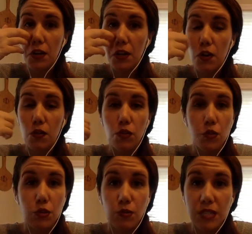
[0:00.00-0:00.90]
you know,
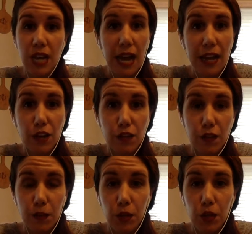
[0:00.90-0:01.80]
you can retire
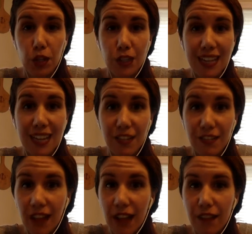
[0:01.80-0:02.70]
from your
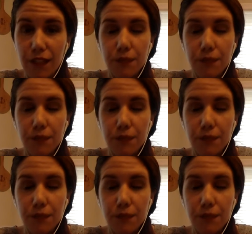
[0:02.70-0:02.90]
9-to-5,